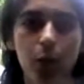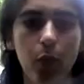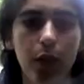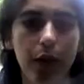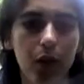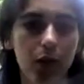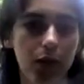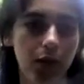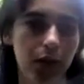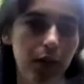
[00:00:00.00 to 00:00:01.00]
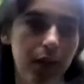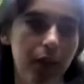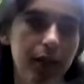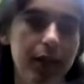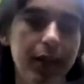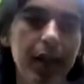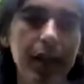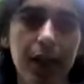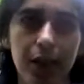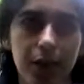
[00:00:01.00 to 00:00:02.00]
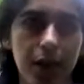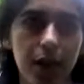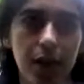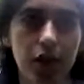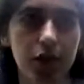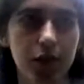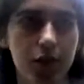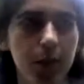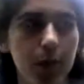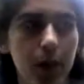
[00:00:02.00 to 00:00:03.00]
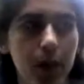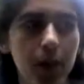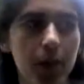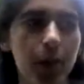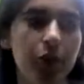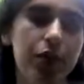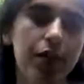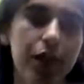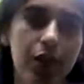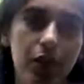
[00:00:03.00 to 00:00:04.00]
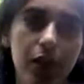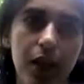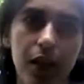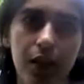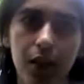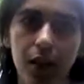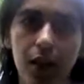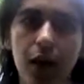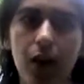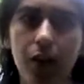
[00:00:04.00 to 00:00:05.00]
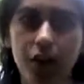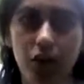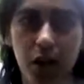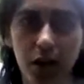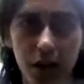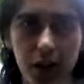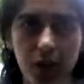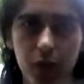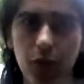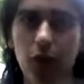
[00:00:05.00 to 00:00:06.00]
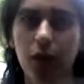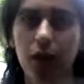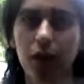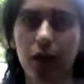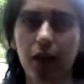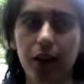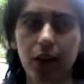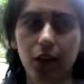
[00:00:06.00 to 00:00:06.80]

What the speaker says: without saying anything, just other people seeing that you're eating vegetarian food, and